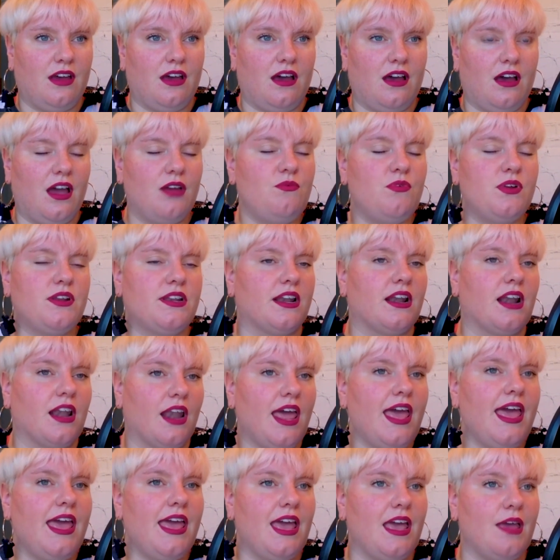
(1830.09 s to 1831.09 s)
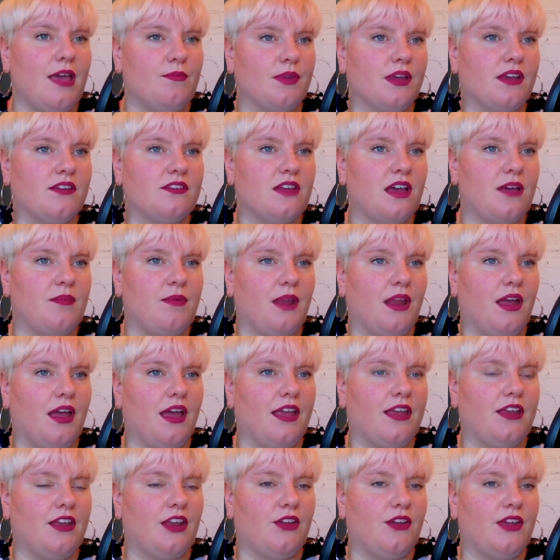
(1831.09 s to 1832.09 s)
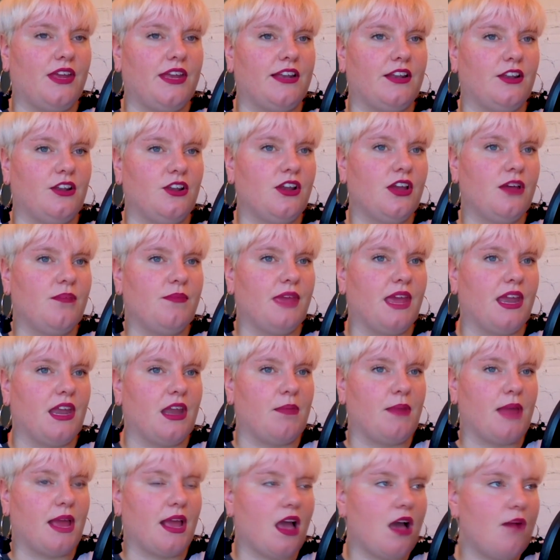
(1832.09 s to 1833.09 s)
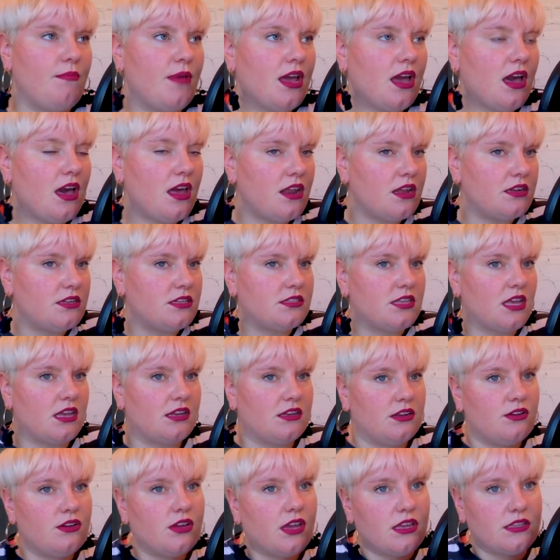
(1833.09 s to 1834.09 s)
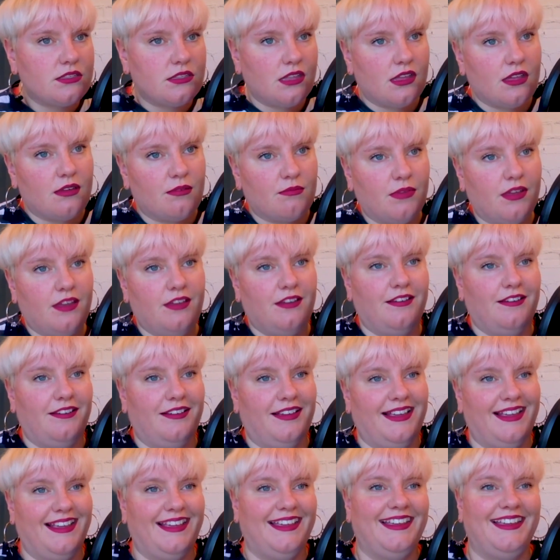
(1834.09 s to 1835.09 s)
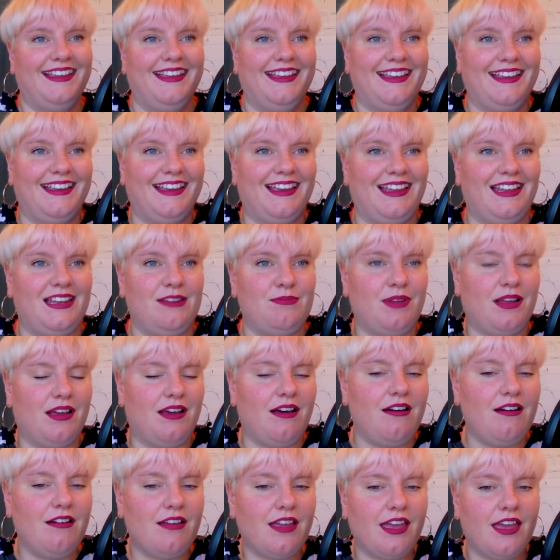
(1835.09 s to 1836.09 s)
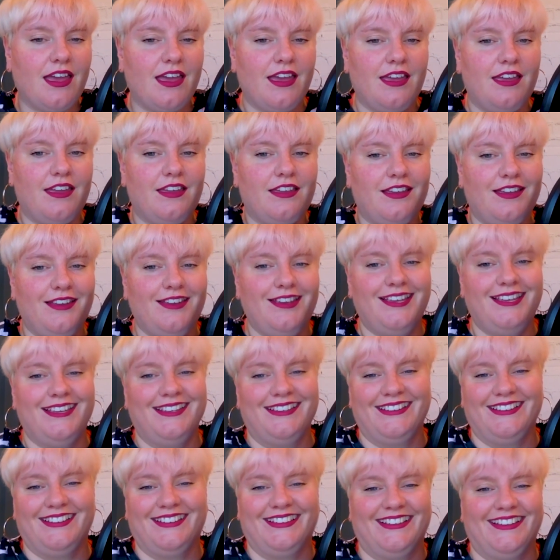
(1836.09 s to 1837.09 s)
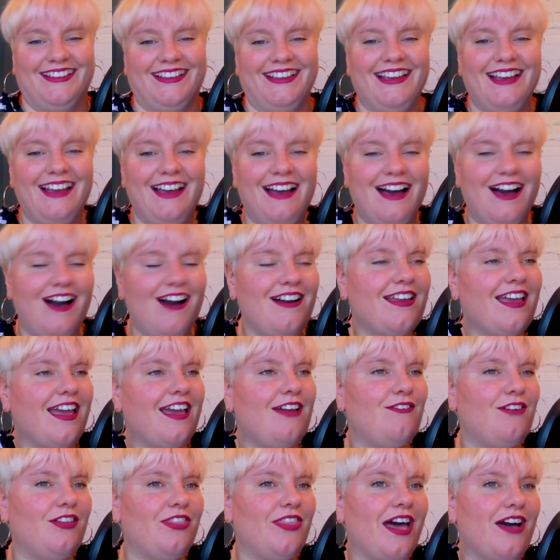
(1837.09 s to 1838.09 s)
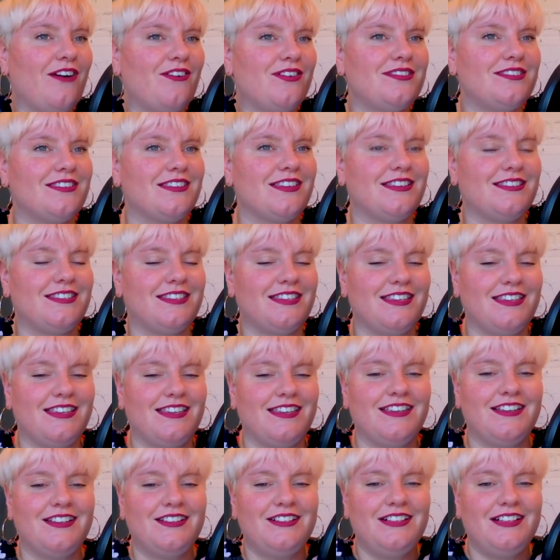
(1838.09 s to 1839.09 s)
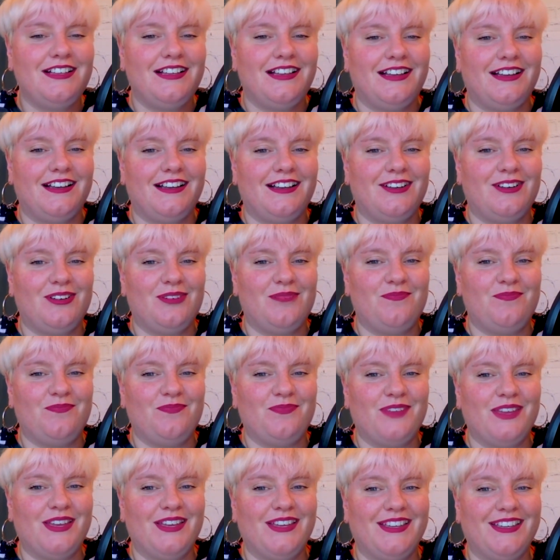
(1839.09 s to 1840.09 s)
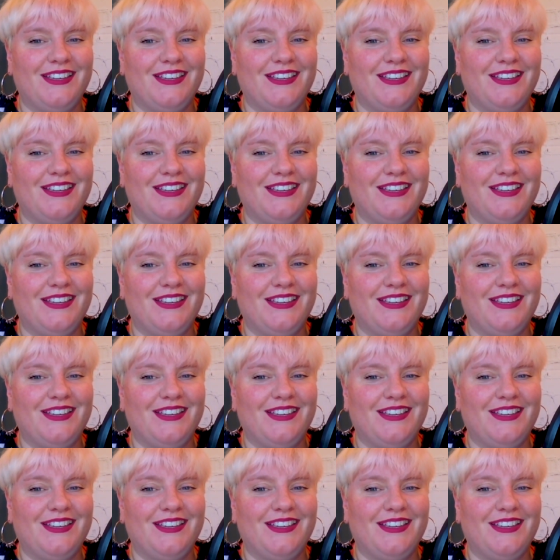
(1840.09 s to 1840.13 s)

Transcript: I wouldn't let him because I'd be like, you know, he'd look at me and I'd be like, oh my God, I just had an orgasm. And he'd be like, okay. Okay, well, that was easy. And